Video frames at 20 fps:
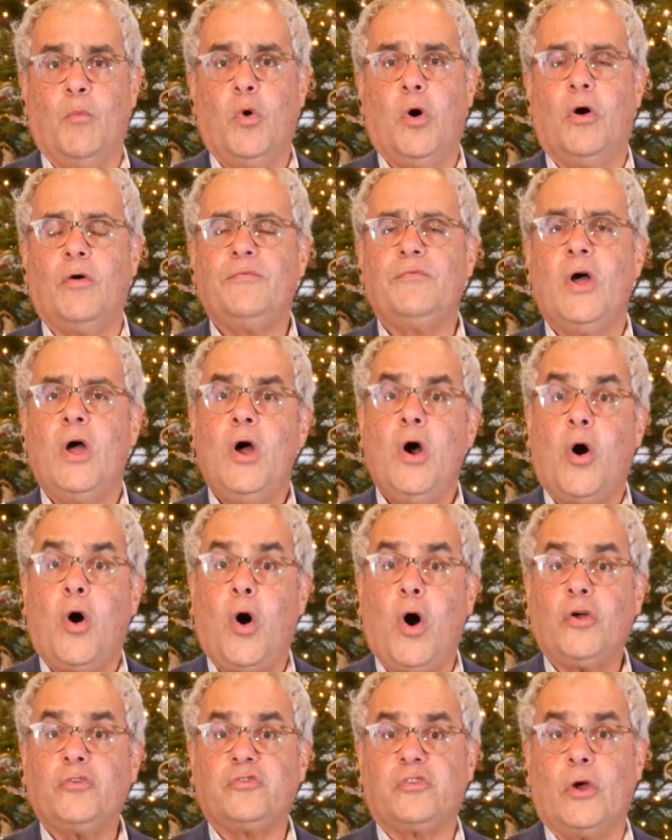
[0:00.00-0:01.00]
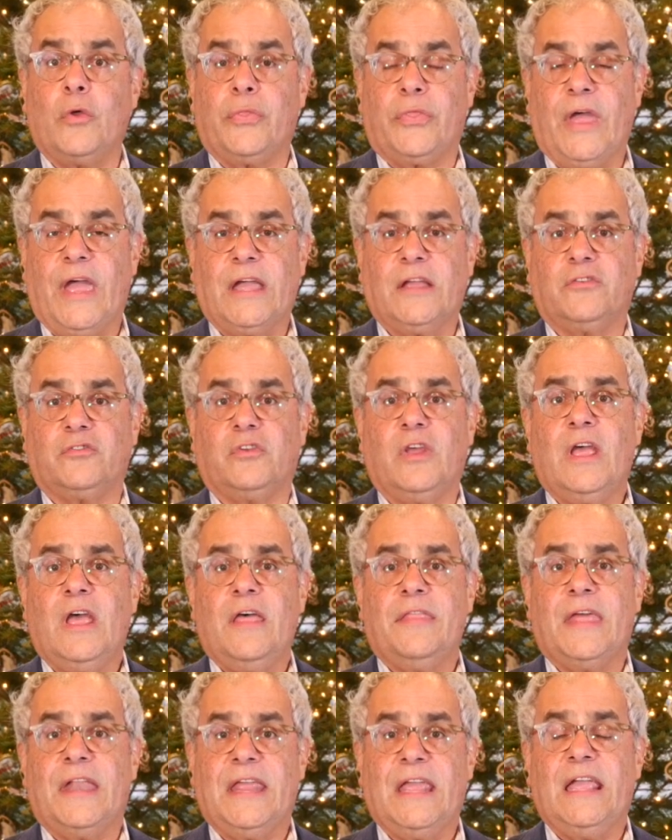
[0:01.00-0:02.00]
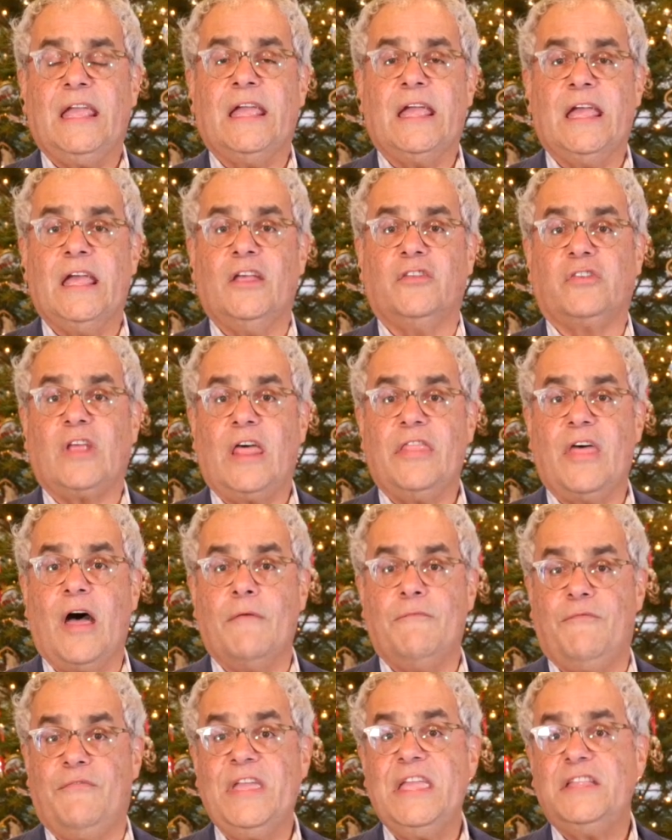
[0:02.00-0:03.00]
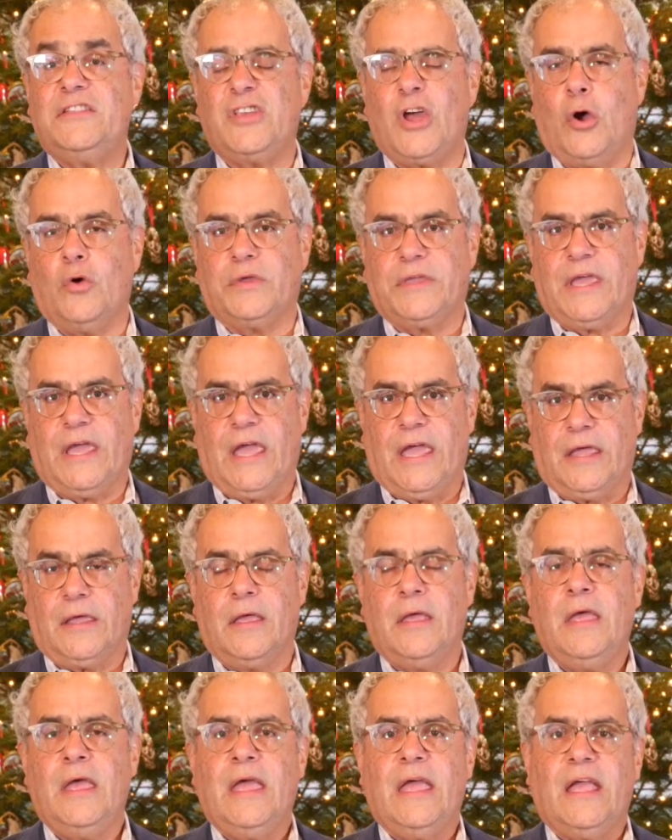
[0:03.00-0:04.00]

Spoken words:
Wolf, also thinks that he is the veto king.